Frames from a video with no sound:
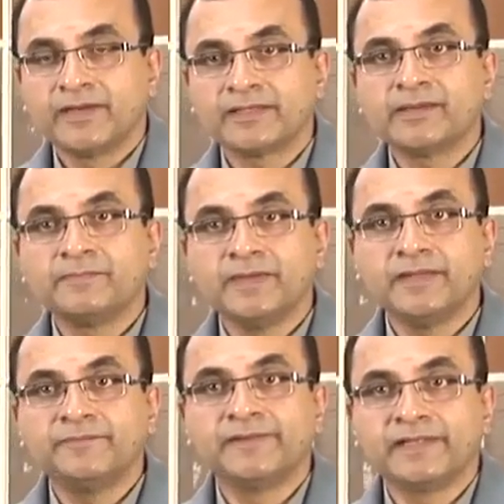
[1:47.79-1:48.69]
When I
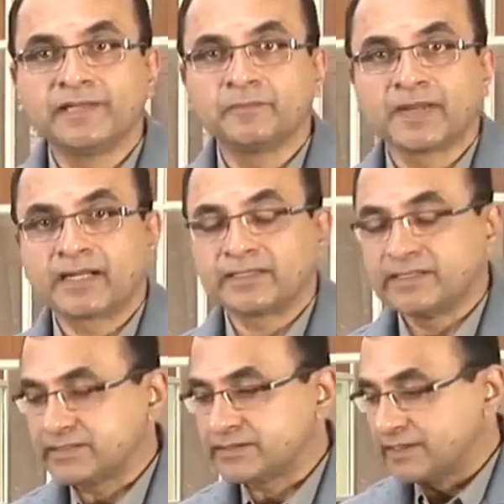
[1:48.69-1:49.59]
mean fitting
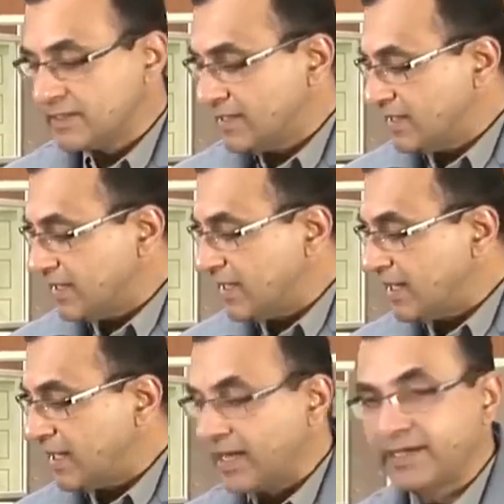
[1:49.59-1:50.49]
practice,
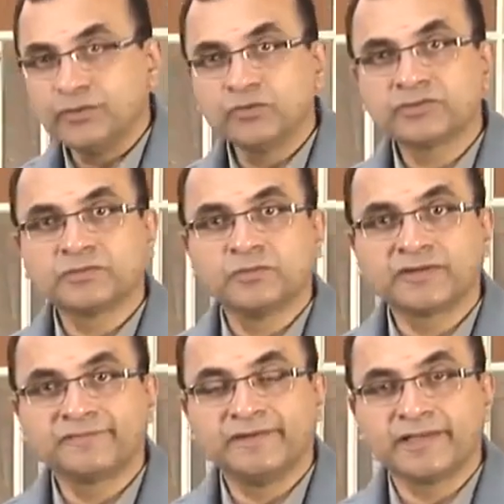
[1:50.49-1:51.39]
I use the
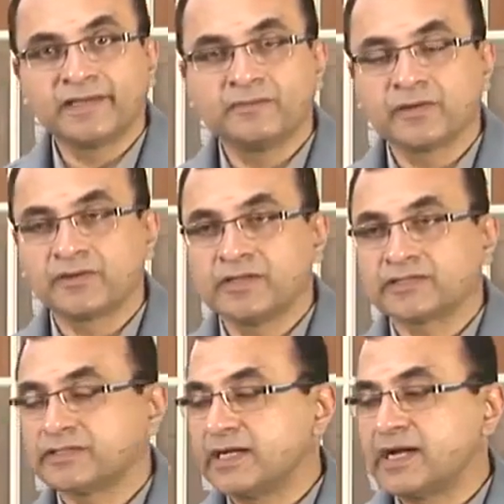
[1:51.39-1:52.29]
word fitting
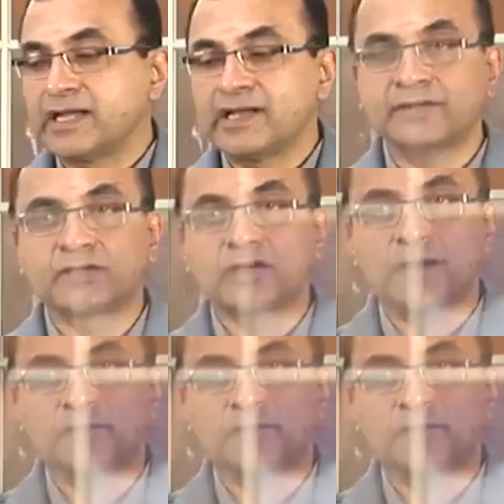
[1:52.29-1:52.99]
because I have a